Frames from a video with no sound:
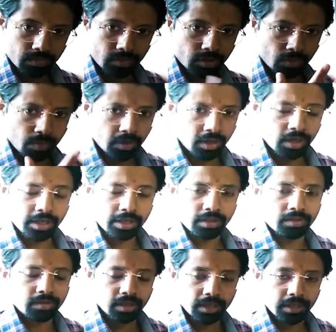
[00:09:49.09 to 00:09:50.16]
spilled into
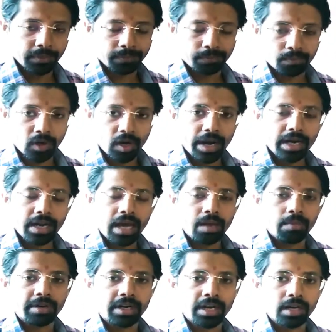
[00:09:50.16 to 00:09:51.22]
the marine
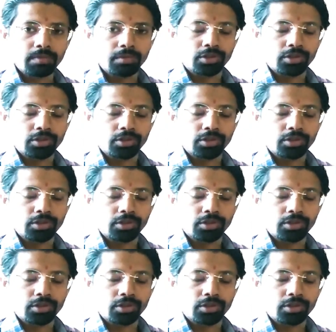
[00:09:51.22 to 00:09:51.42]
habitat,